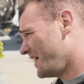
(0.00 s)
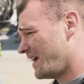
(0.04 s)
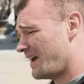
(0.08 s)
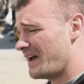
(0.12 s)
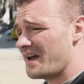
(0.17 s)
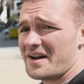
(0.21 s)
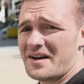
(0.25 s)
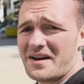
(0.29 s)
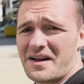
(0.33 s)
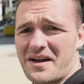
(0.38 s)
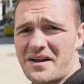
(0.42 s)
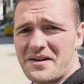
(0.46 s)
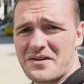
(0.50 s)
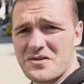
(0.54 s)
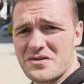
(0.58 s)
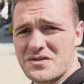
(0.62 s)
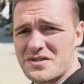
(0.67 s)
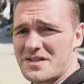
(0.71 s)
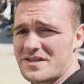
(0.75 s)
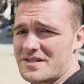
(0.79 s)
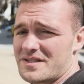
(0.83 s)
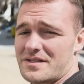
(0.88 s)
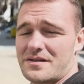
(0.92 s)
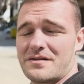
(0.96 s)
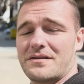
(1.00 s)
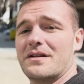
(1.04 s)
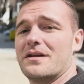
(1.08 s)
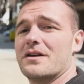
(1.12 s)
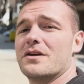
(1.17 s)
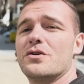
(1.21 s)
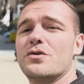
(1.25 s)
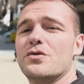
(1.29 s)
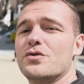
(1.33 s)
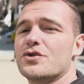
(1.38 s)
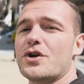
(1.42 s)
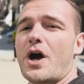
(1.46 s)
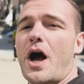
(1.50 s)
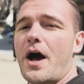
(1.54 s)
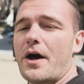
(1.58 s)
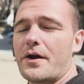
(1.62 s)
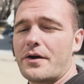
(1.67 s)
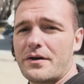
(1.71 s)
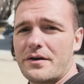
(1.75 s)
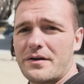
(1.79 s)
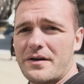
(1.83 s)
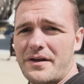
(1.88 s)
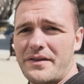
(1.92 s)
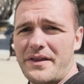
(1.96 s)
And usually it's a huge
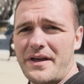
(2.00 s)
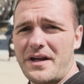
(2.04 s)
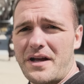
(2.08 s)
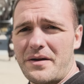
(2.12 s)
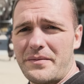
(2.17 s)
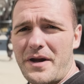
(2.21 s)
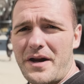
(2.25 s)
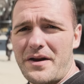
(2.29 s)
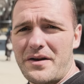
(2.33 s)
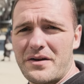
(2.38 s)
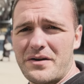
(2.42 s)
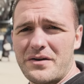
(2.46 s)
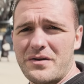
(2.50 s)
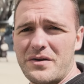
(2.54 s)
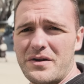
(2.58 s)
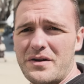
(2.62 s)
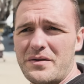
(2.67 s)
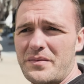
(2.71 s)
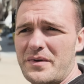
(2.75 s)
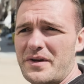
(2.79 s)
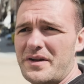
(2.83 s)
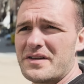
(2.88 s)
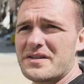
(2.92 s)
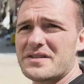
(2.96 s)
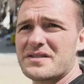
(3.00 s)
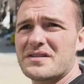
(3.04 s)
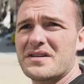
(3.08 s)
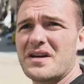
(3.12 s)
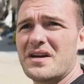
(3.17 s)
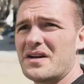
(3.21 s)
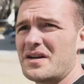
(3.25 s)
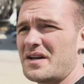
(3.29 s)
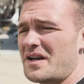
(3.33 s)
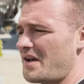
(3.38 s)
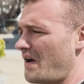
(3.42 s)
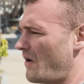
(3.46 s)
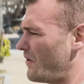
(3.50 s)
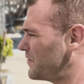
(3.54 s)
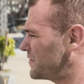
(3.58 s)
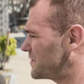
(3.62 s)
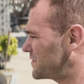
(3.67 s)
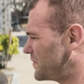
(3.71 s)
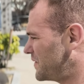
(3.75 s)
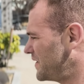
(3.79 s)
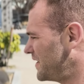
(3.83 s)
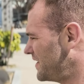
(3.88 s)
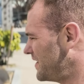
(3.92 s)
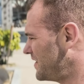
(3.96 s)
honor and they come down here to do it. But it's, the
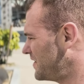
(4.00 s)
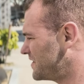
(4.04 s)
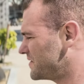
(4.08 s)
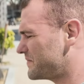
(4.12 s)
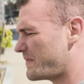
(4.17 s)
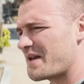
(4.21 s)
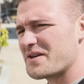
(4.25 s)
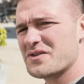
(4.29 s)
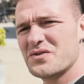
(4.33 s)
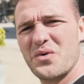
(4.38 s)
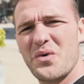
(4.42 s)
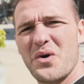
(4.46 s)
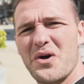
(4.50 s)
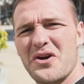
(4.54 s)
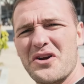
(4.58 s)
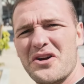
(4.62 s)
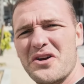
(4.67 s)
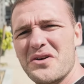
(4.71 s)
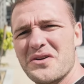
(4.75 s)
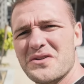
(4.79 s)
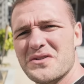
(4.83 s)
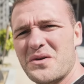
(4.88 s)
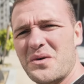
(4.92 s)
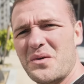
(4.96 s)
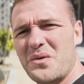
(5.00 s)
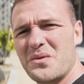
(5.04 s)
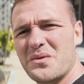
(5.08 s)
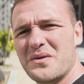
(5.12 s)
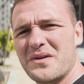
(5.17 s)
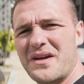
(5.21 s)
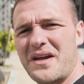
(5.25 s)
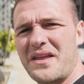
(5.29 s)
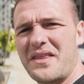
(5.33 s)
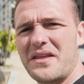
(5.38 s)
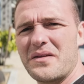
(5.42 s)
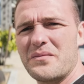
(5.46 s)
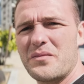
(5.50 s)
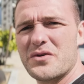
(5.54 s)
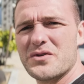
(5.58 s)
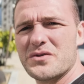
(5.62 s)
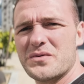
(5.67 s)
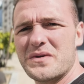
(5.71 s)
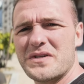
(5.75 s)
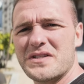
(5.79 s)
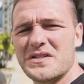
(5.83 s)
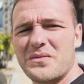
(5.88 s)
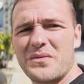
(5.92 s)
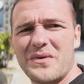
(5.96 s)
oldest one in here is about 200 years old. And the most
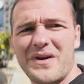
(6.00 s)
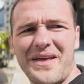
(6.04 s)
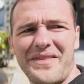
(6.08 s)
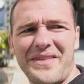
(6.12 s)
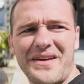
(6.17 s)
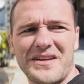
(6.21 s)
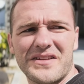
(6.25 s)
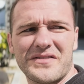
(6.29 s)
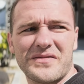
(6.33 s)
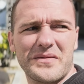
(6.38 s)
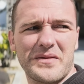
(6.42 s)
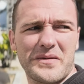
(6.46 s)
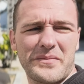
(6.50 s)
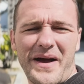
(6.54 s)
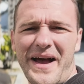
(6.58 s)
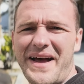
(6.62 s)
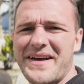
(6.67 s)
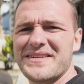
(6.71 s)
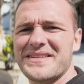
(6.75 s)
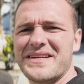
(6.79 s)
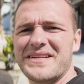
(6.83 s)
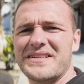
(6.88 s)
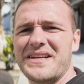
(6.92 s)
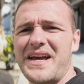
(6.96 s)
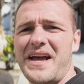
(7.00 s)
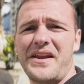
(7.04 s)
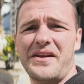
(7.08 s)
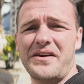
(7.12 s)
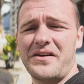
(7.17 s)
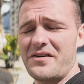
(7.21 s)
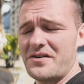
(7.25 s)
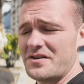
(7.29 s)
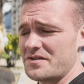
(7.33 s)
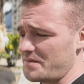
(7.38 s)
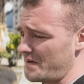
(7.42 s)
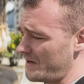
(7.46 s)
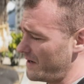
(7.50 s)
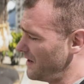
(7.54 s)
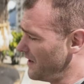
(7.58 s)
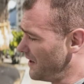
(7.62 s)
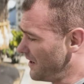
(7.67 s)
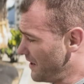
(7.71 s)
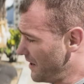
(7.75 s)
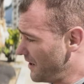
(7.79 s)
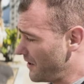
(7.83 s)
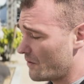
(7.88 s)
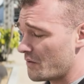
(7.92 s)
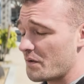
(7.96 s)
recent one I think is from the past like 10 years. But
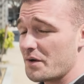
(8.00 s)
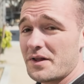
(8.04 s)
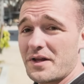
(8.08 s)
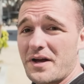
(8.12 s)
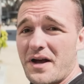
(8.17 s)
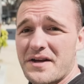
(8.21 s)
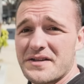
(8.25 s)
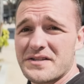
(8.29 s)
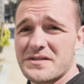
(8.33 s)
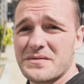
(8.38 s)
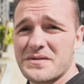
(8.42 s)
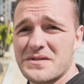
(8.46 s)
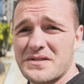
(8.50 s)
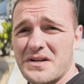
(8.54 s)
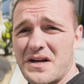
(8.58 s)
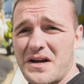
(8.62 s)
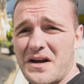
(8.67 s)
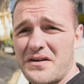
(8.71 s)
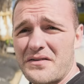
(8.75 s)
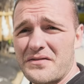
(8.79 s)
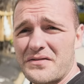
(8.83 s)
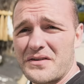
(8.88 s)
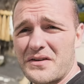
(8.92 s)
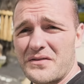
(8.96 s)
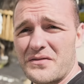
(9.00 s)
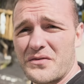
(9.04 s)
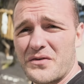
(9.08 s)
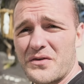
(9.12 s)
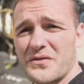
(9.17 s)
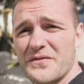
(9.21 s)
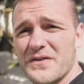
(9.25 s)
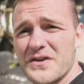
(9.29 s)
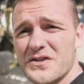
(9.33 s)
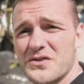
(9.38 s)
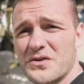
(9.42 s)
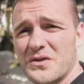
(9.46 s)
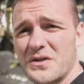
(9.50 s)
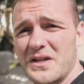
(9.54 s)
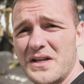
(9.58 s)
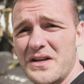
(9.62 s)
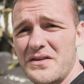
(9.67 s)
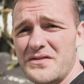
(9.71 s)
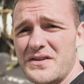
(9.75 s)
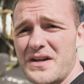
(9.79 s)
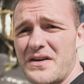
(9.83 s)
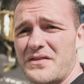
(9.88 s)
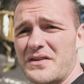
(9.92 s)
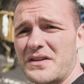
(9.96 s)
really awesome stuff. For official
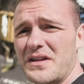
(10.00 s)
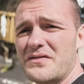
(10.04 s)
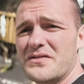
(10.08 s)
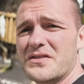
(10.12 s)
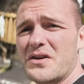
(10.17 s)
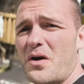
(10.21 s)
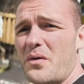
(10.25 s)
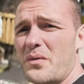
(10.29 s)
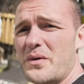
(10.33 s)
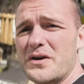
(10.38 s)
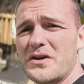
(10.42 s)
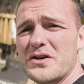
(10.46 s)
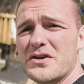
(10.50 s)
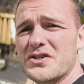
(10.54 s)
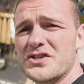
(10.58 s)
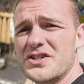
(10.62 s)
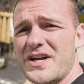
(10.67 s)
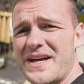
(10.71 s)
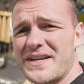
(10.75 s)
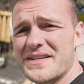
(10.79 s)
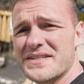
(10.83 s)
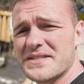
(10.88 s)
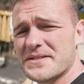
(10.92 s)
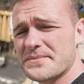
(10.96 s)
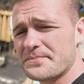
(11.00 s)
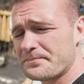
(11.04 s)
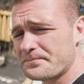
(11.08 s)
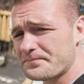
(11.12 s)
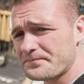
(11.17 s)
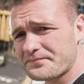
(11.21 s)
lift, you have to lift it all the way to your chest.